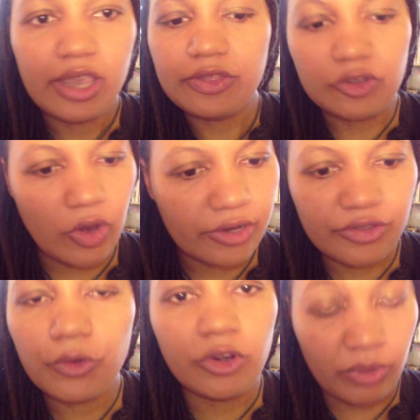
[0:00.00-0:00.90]
The Dark
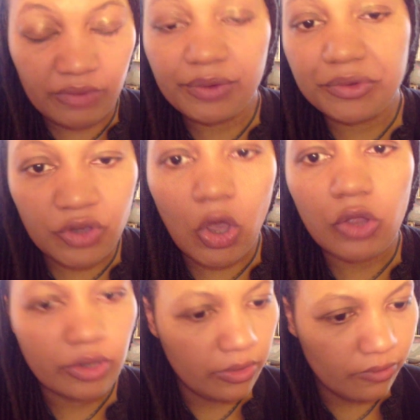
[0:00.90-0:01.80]
Zone, or whatever it was
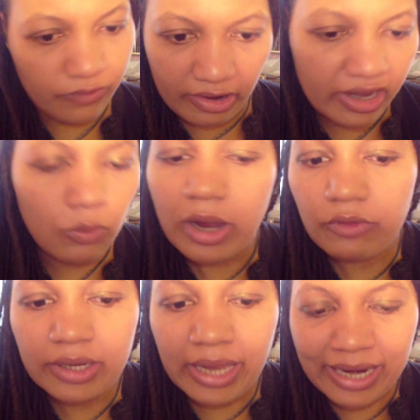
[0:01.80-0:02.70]
called, very well
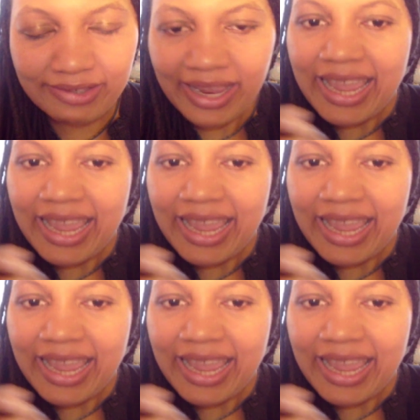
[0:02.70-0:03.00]
realized.